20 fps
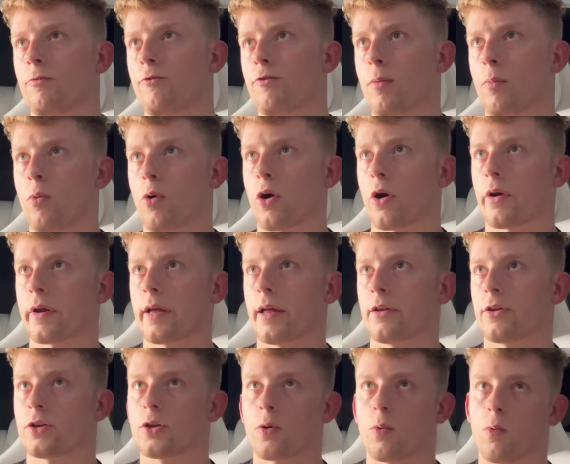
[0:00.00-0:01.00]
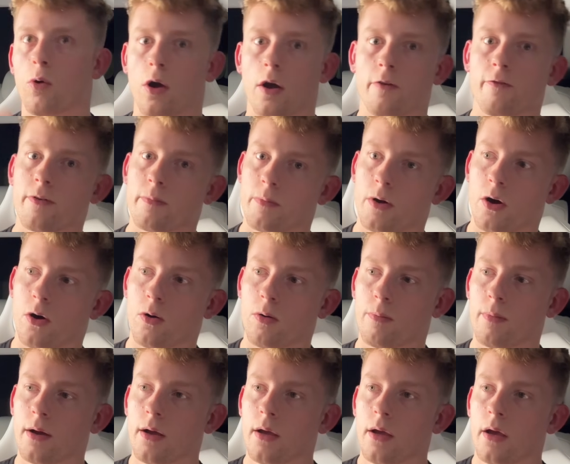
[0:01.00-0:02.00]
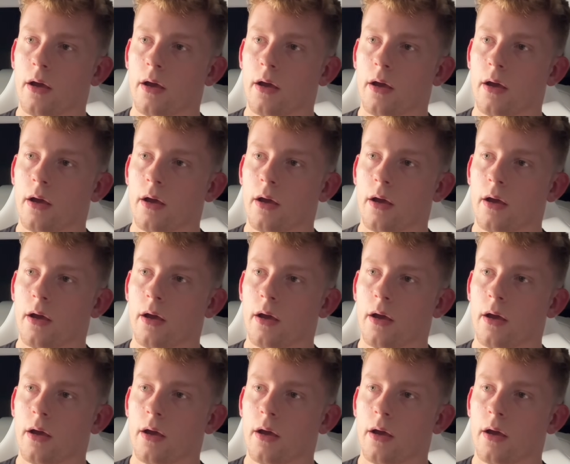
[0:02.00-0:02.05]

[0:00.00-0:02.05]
from work and to work from home,